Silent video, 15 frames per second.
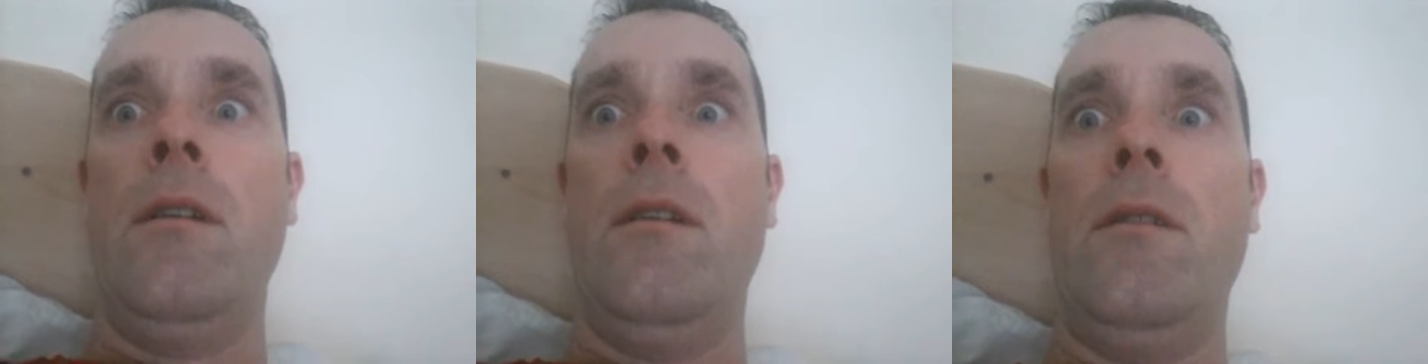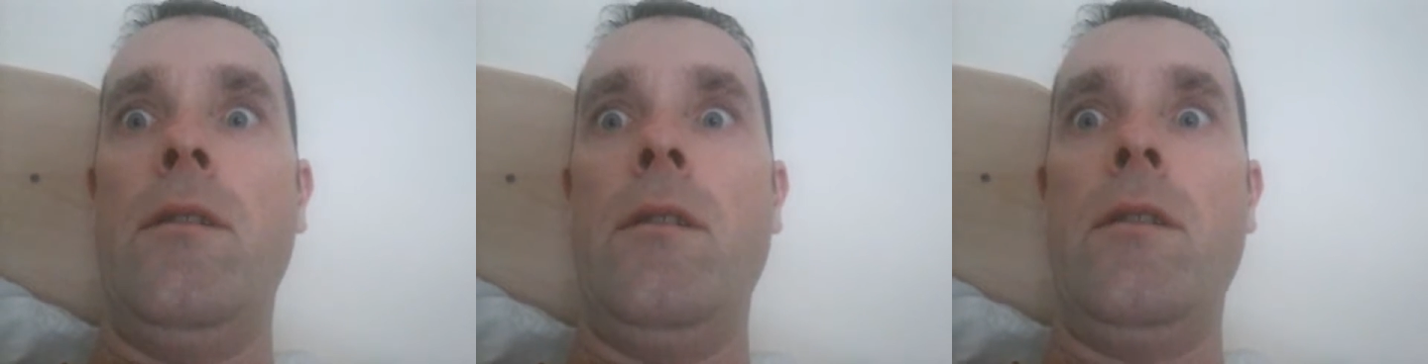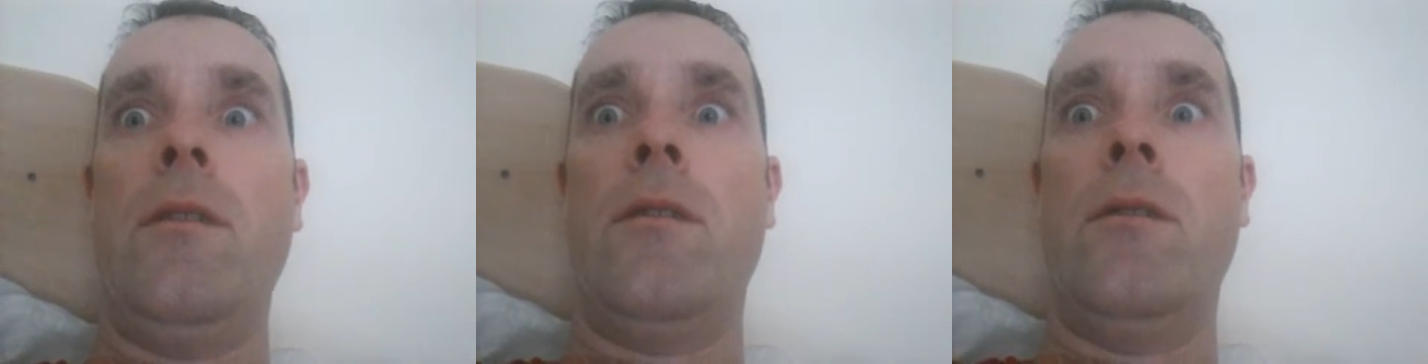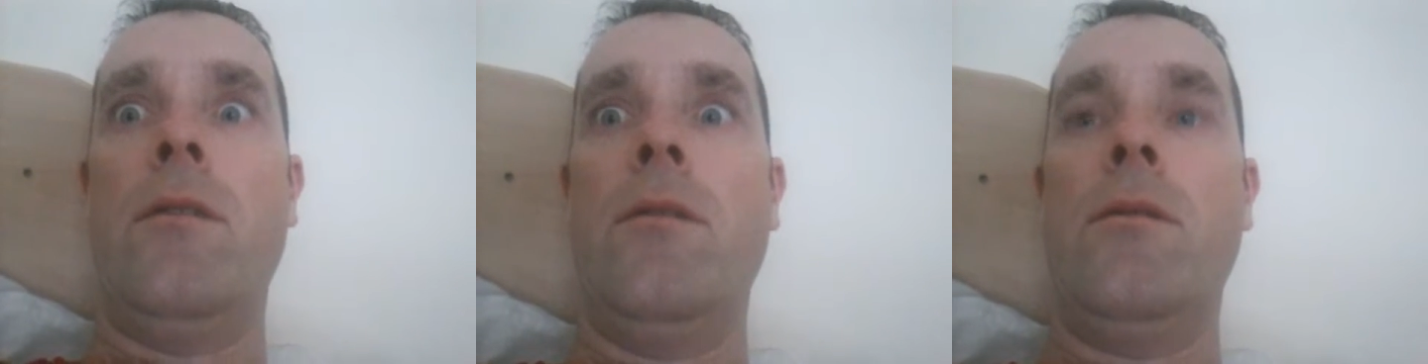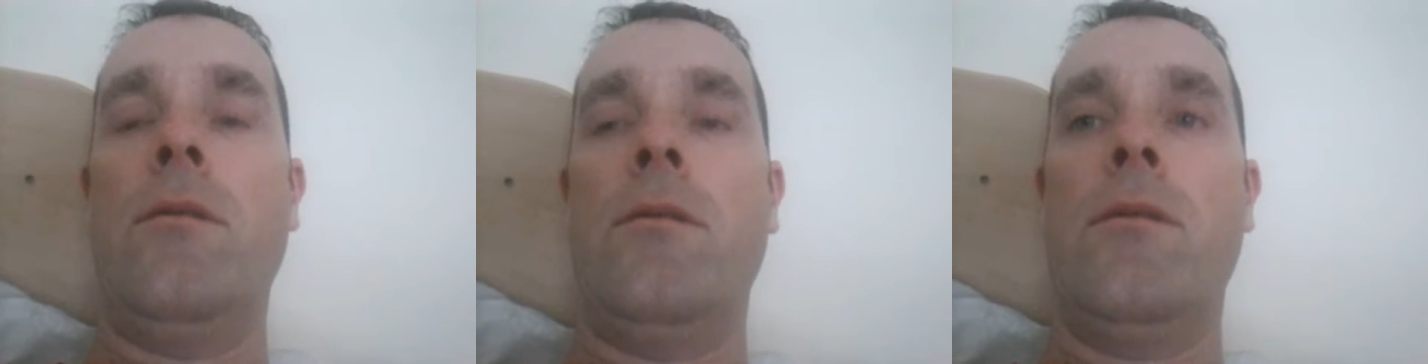as I
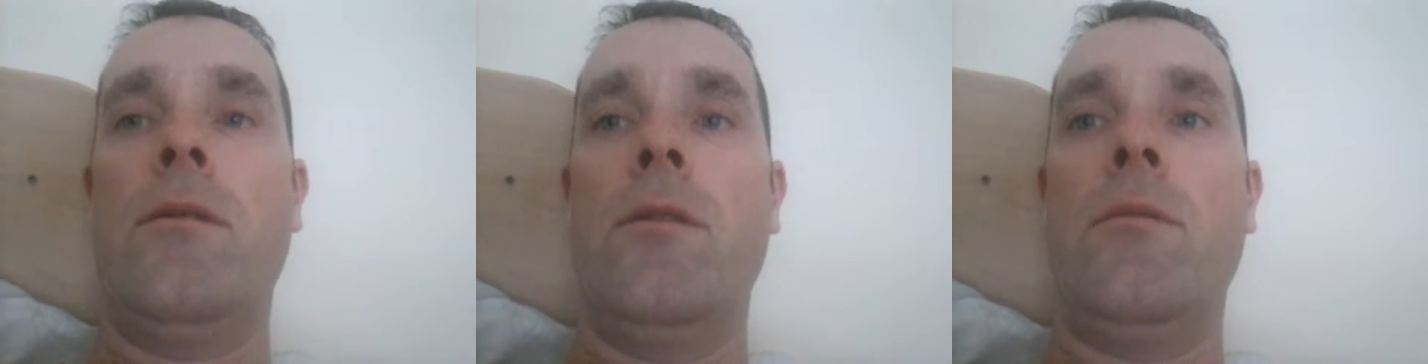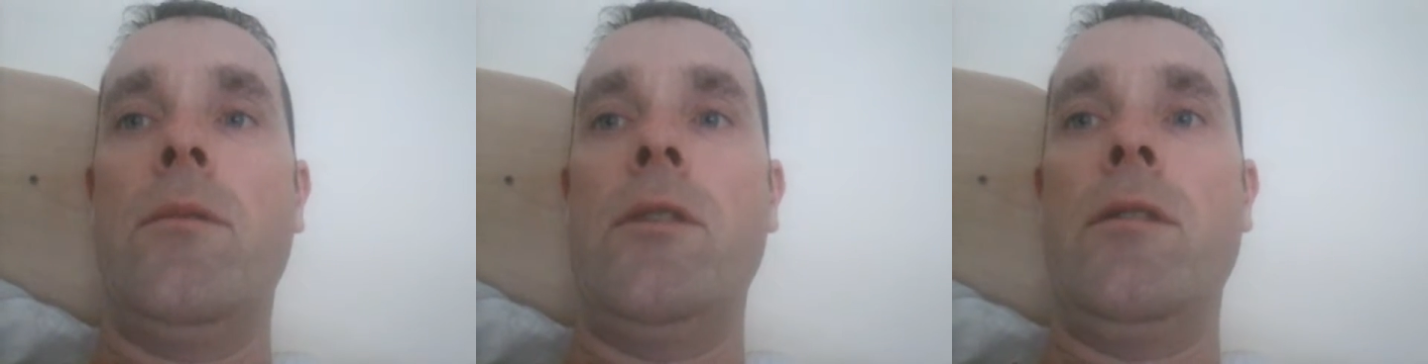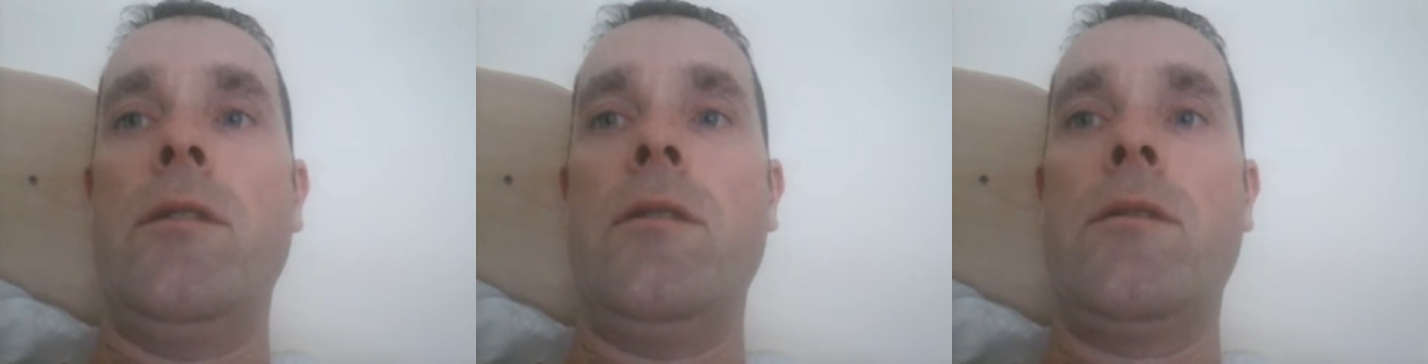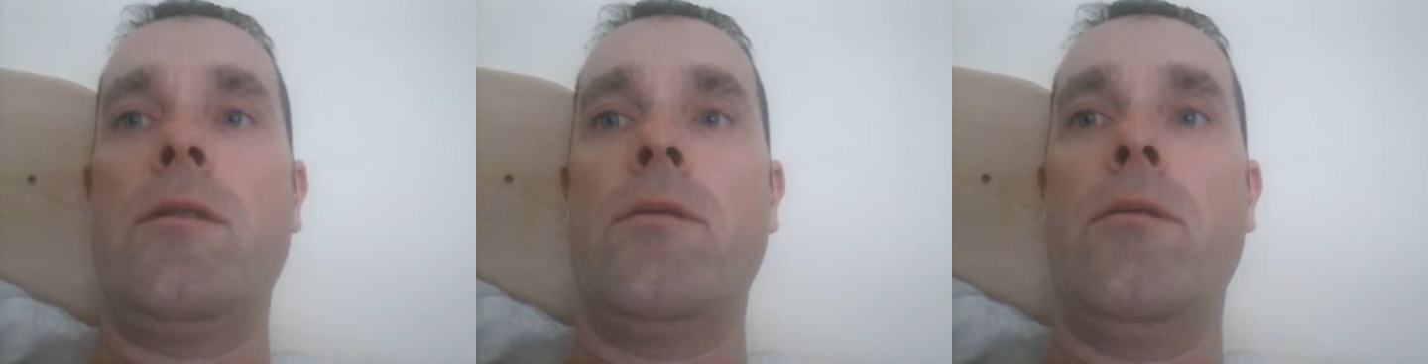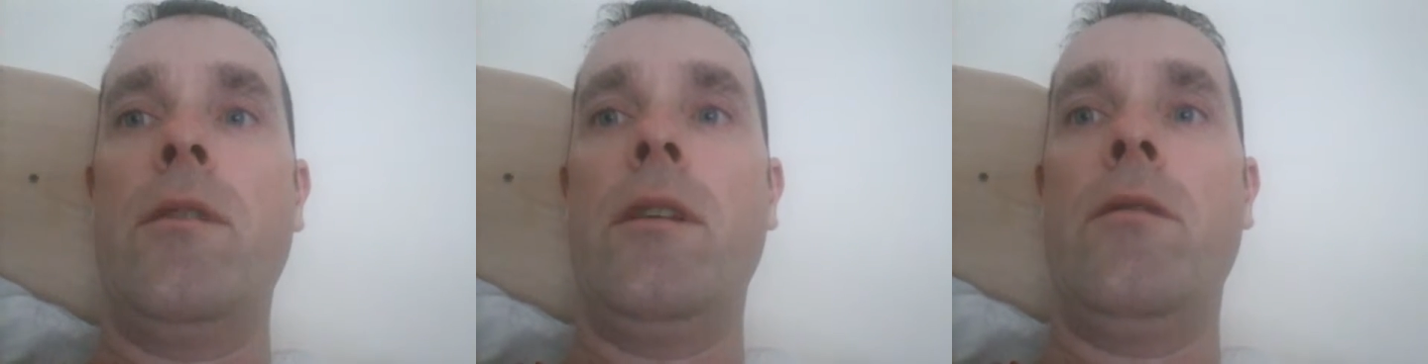saw some guy
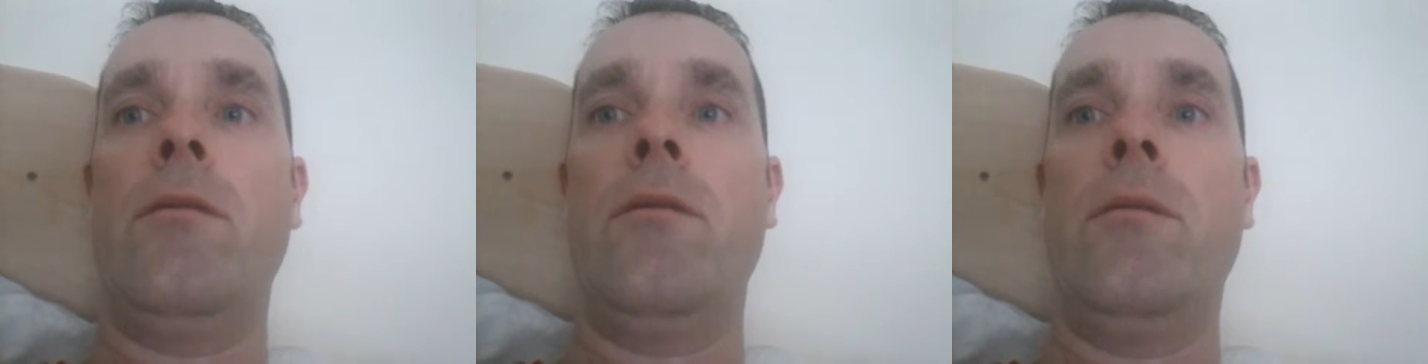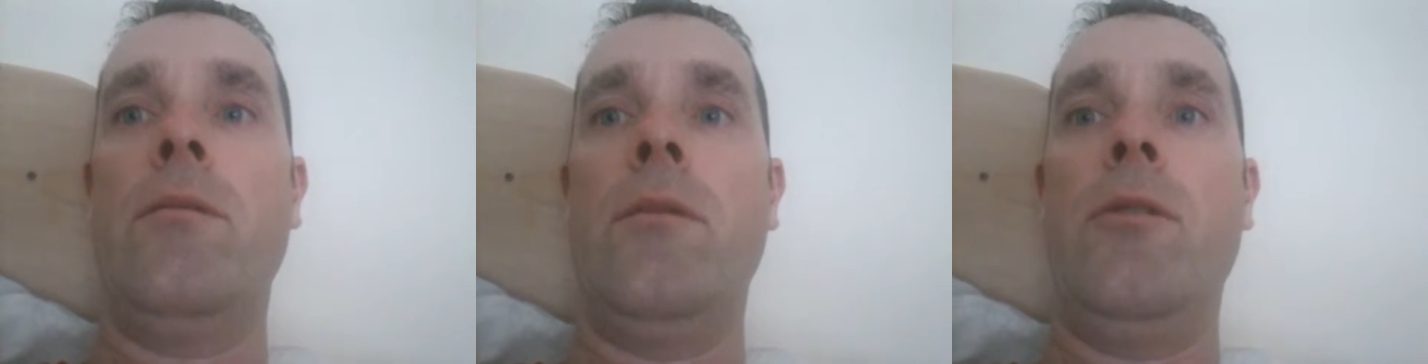swinging from